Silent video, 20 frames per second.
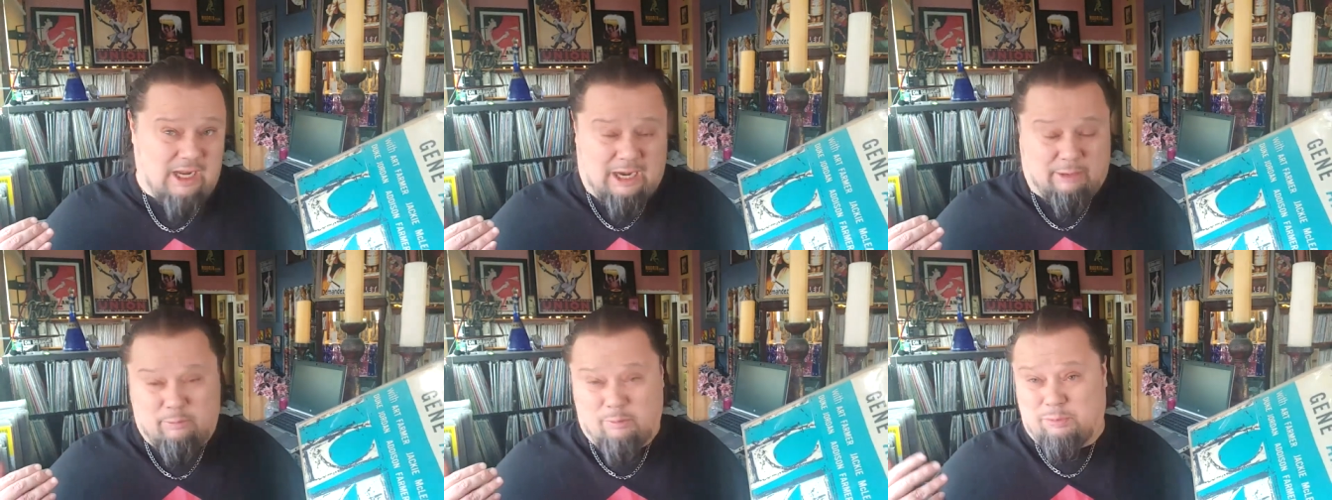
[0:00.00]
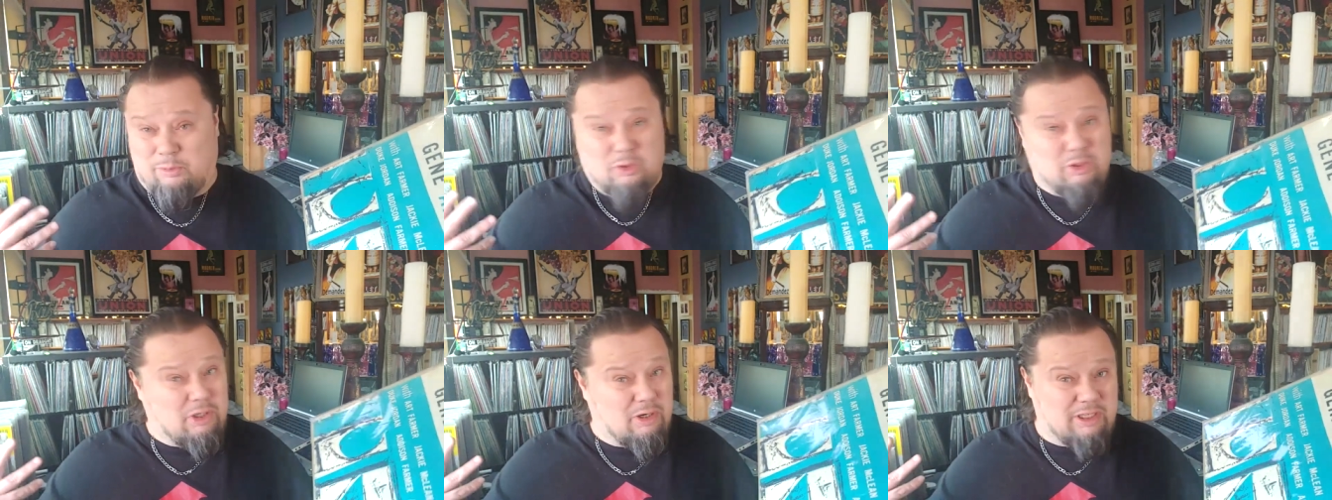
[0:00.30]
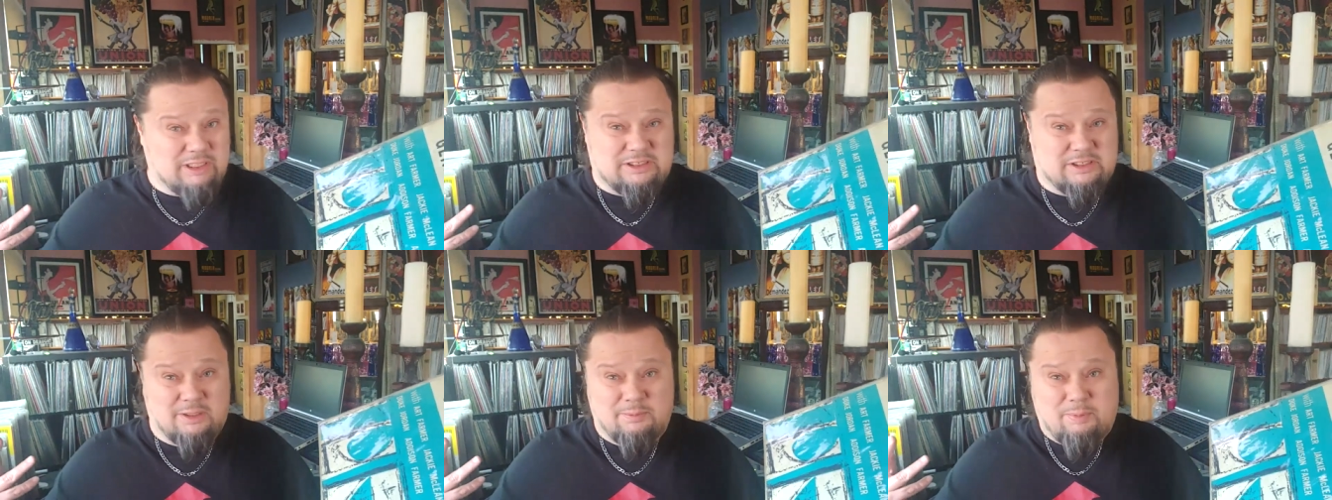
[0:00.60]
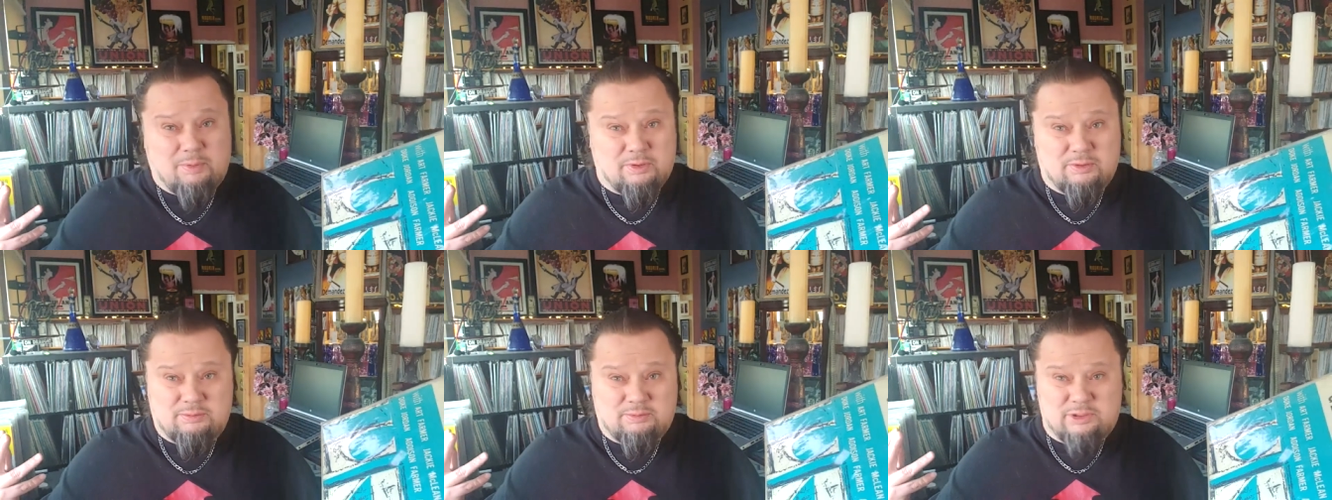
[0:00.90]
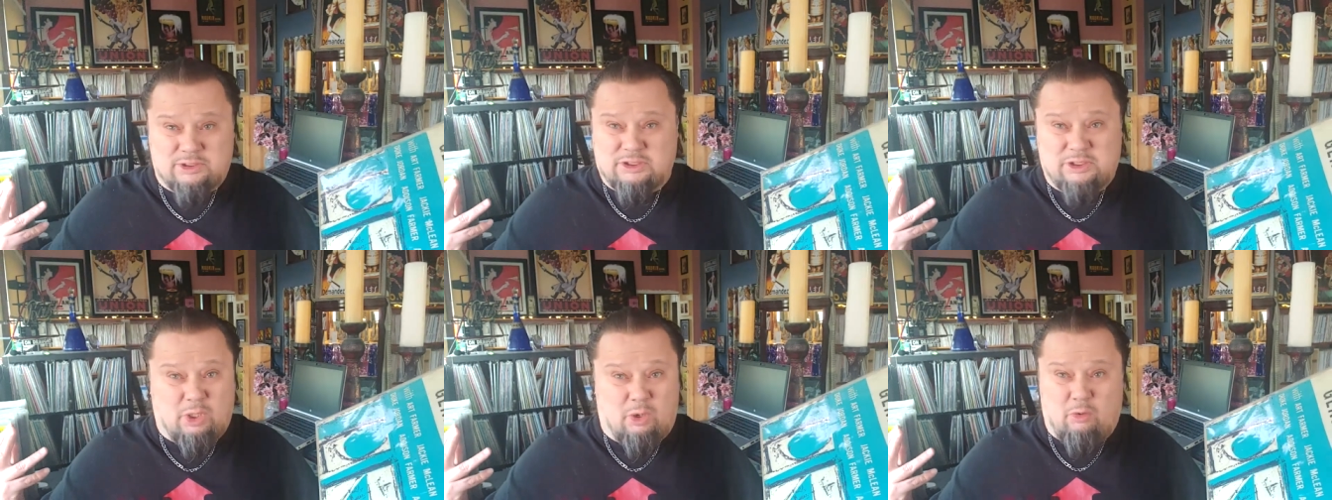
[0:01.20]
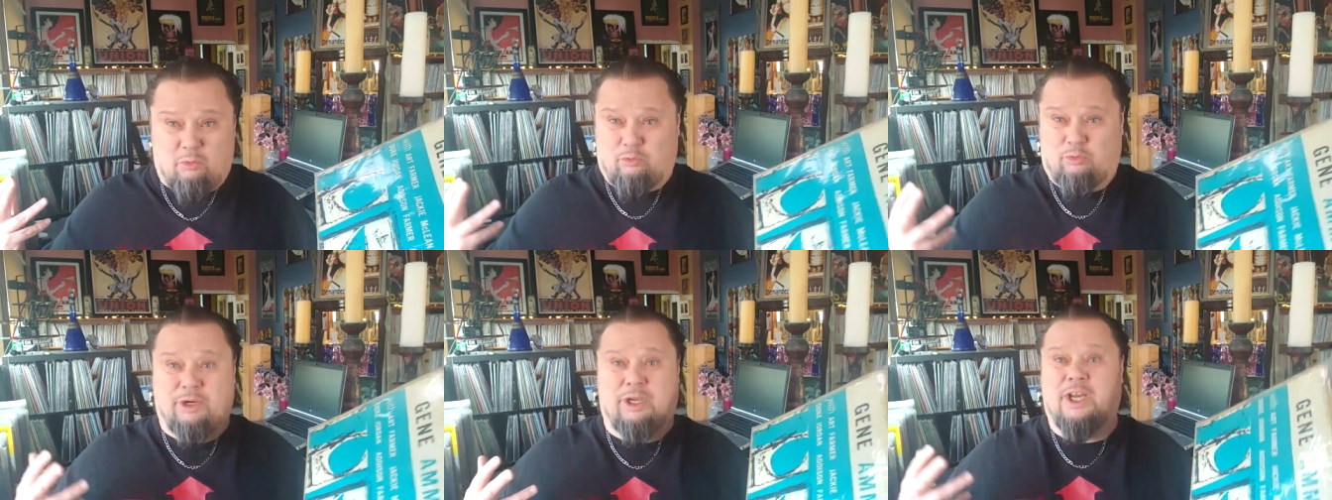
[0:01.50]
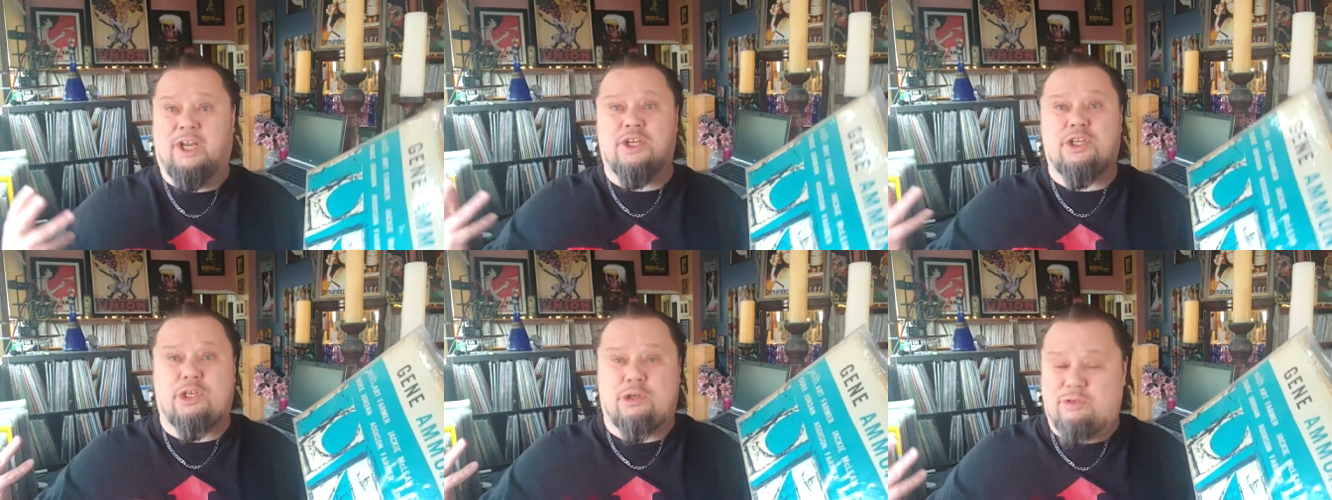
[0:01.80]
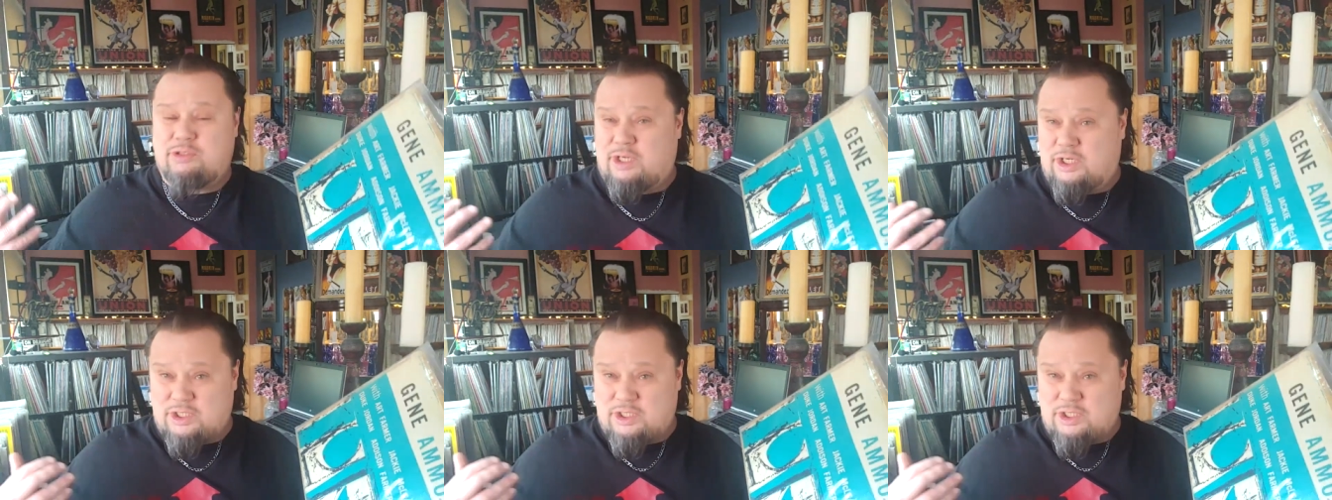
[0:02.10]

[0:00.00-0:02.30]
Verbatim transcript: And with Blue Note, it's simple. There's no reissues.